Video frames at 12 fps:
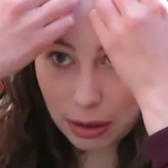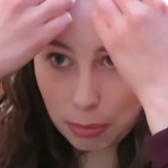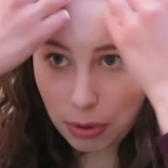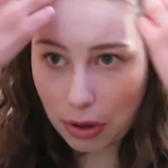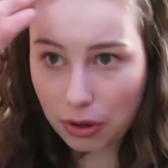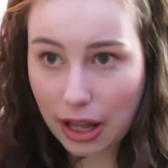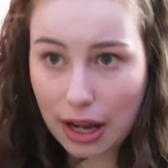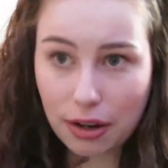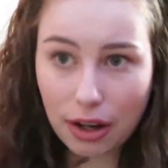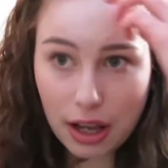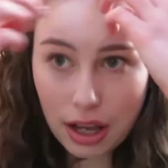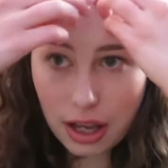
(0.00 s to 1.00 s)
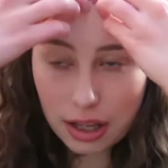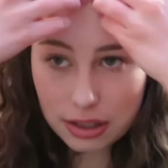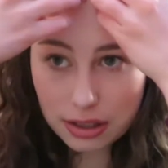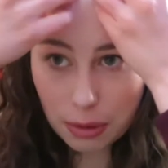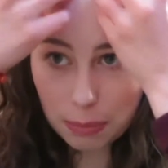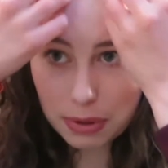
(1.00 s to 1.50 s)
pull out
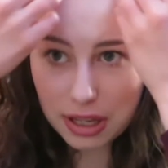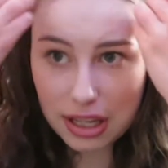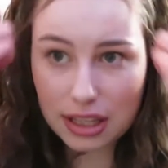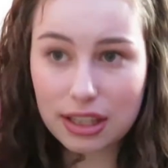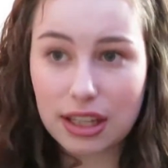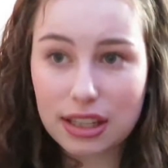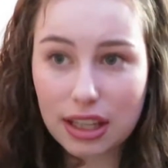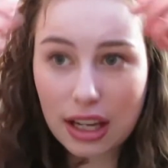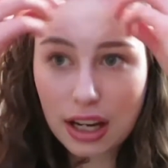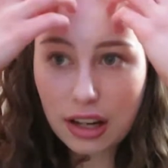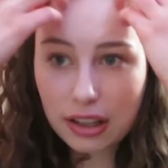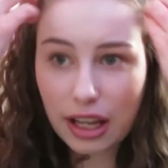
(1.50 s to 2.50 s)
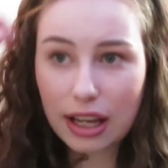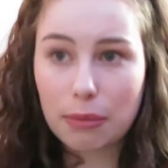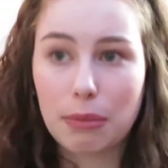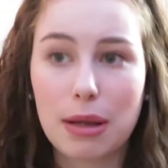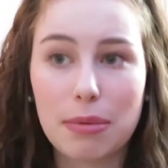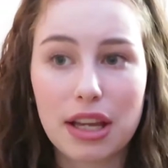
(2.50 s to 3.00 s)
some pieces here,
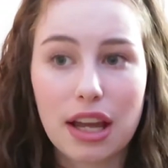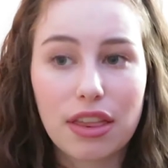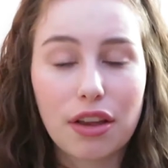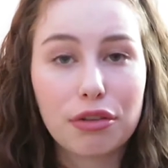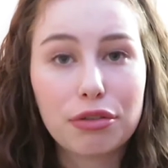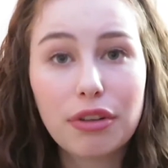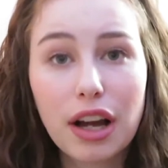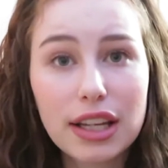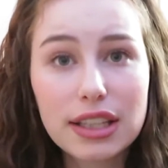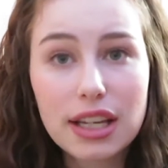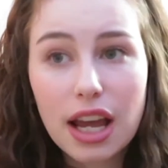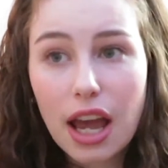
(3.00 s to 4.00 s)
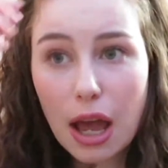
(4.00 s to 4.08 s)
maybe in the front,